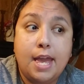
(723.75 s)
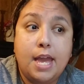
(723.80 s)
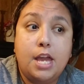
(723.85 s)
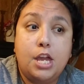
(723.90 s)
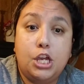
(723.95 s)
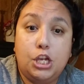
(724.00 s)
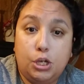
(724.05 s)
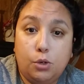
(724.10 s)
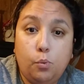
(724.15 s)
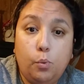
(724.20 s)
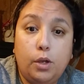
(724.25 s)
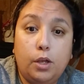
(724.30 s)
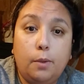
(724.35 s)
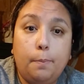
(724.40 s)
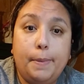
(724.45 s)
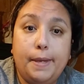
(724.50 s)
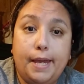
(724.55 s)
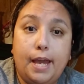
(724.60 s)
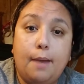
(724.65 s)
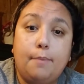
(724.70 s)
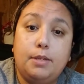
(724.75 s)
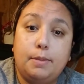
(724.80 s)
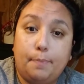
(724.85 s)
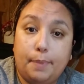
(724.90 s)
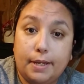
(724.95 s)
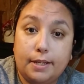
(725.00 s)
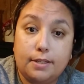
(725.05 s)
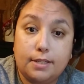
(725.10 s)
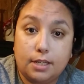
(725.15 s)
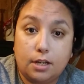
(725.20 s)
You will become
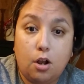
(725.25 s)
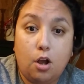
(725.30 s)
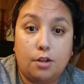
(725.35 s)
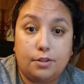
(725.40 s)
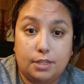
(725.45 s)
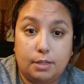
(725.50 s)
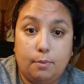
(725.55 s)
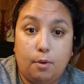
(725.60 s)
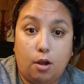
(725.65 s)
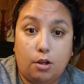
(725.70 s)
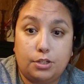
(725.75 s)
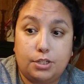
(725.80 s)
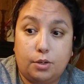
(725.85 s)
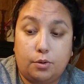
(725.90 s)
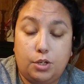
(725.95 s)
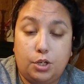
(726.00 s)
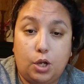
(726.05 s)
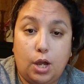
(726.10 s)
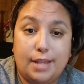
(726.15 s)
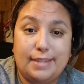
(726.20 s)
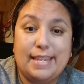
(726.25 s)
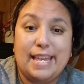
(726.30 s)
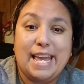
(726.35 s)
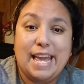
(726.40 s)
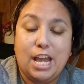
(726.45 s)
dependent on Suboxone, you guys.